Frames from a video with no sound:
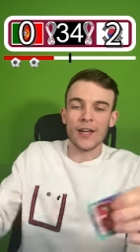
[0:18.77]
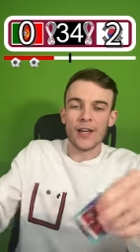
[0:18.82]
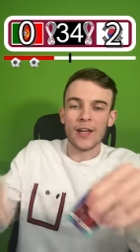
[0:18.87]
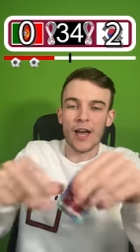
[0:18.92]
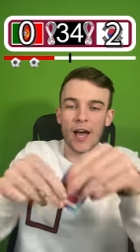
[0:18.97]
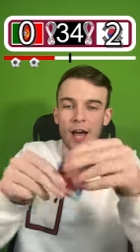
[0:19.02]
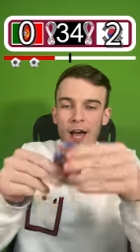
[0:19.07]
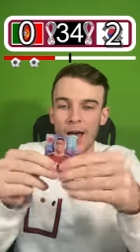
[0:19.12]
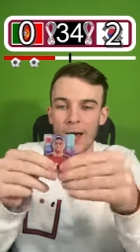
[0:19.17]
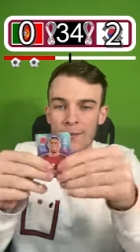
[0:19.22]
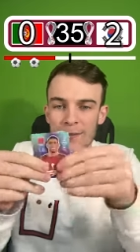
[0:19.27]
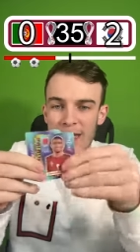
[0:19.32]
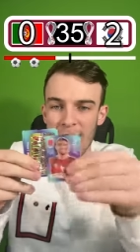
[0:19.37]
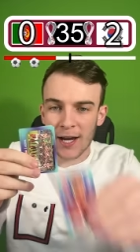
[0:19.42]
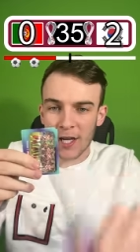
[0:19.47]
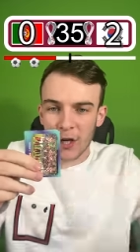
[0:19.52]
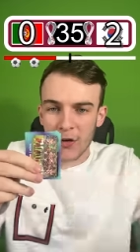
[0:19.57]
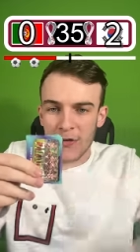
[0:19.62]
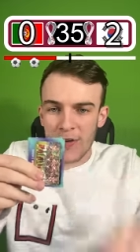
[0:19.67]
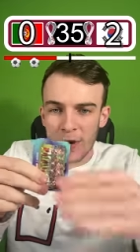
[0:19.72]
Yeah,
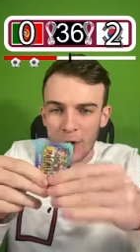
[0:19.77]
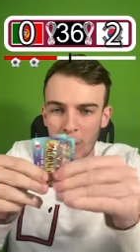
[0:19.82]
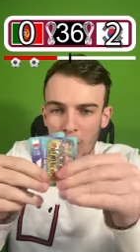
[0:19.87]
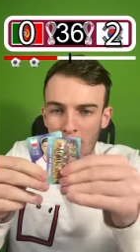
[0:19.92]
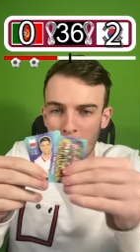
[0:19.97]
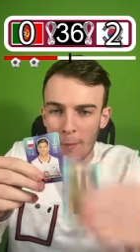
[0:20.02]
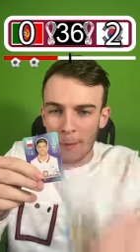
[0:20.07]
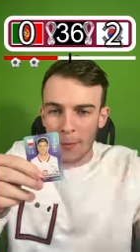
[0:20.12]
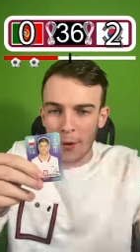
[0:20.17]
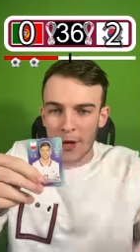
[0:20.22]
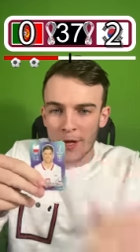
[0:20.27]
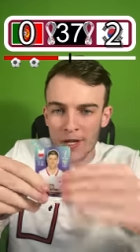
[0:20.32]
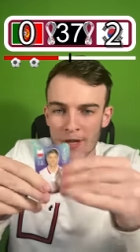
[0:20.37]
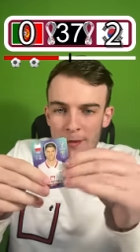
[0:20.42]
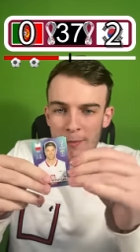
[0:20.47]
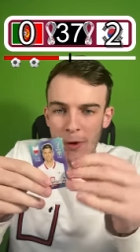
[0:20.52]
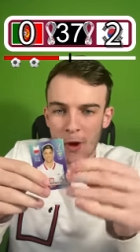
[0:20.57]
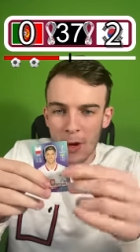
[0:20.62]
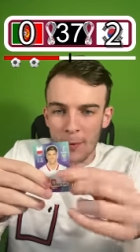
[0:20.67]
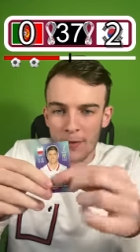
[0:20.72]
Korea on 1 point at
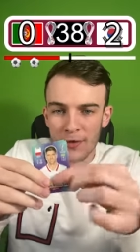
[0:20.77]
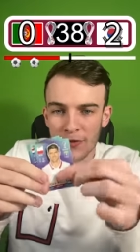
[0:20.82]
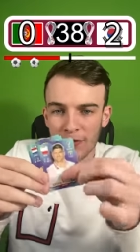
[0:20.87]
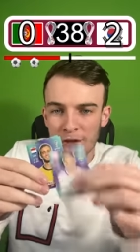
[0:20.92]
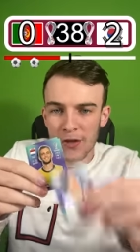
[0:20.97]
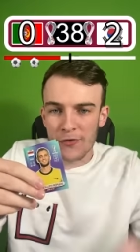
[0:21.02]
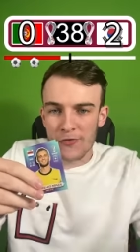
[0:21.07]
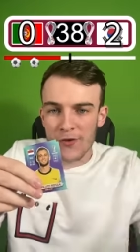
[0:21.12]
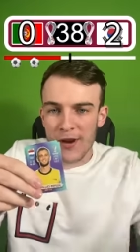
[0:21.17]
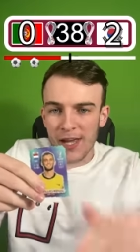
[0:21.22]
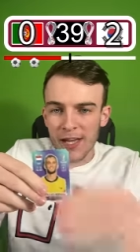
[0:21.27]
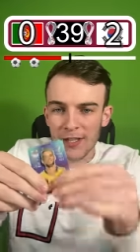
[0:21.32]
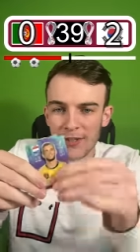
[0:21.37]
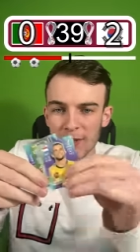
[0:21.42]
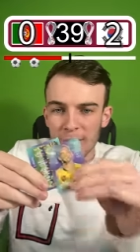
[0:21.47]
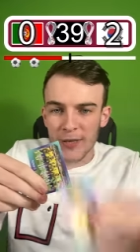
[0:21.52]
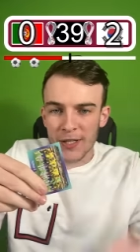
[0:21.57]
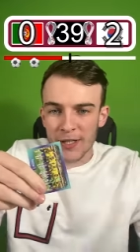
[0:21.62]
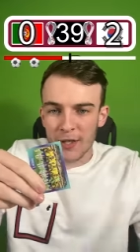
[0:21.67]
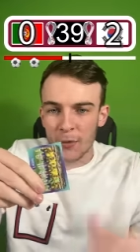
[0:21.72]
the moment, so they really
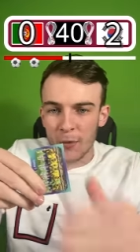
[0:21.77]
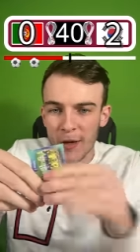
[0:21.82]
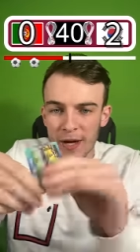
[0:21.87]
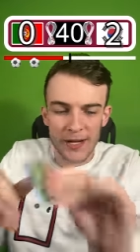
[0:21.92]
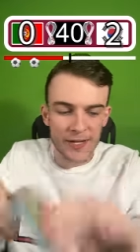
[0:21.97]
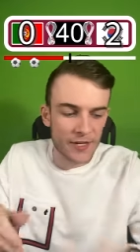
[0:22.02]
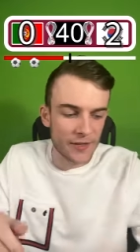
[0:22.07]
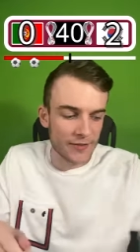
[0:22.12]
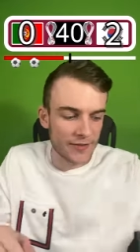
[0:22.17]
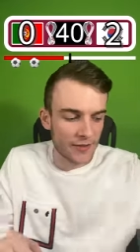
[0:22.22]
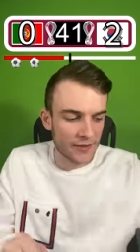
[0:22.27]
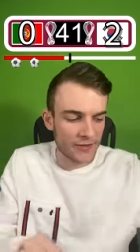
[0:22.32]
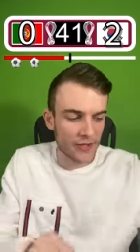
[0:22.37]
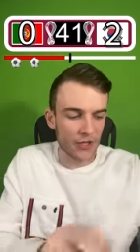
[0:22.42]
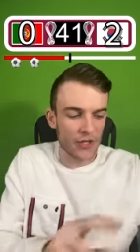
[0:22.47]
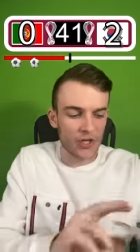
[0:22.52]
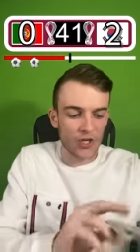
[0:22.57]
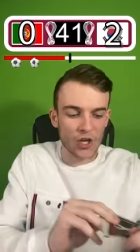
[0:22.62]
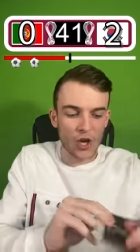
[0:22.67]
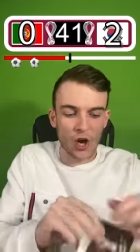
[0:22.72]
do need a win to
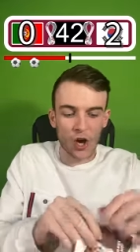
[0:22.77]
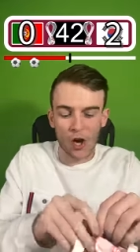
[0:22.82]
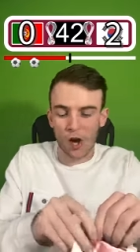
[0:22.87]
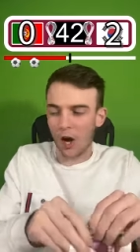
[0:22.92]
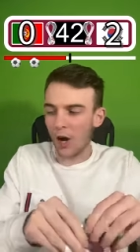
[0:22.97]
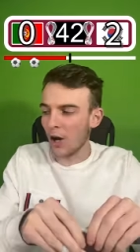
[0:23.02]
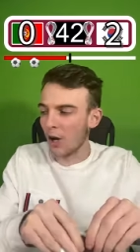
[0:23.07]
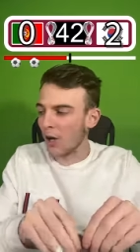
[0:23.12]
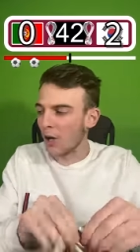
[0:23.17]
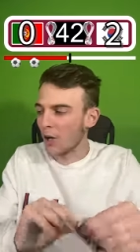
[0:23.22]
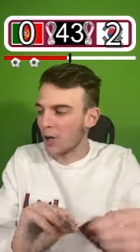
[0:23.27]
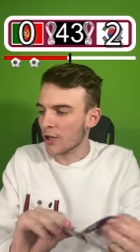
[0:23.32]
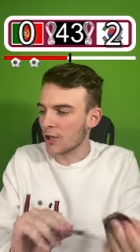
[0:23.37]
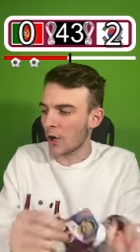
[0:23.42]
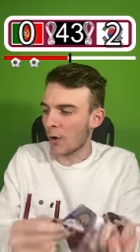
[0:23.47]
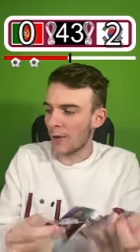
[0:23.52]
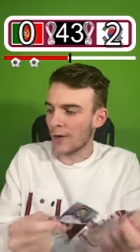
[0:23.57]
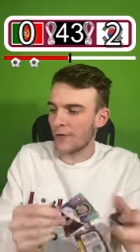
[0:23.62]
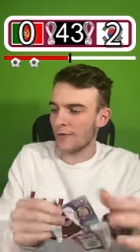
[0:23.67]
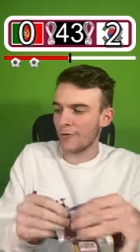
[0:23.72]
secure
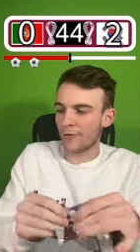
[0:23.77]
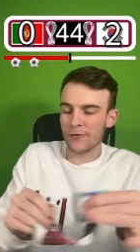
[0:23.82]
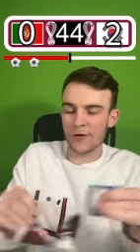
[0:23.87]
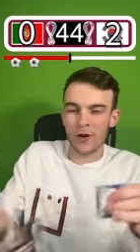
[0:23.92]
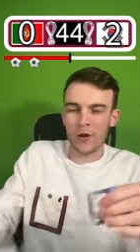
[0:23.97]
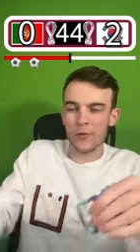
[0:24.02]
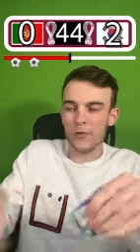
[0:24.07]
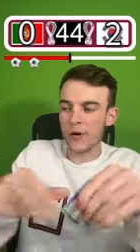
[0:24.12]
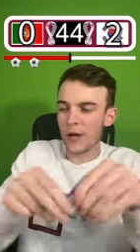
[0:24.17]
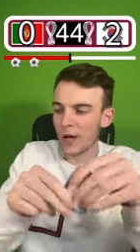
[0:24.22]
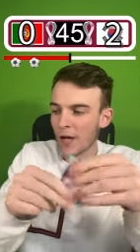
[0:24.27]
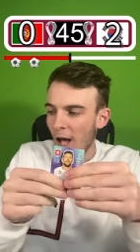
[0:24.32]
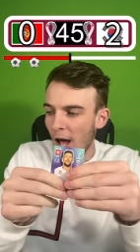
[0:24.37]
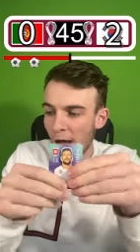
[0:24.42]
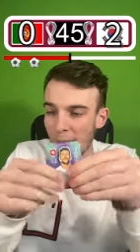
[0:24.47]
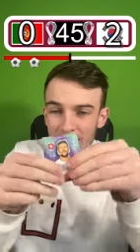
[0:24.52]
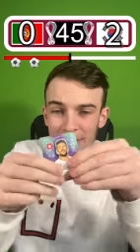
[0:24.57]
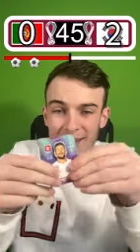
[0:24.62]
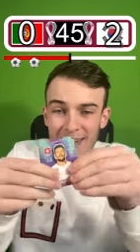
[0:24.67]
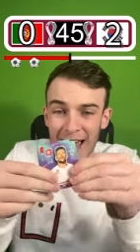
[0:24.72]
going through. Ghana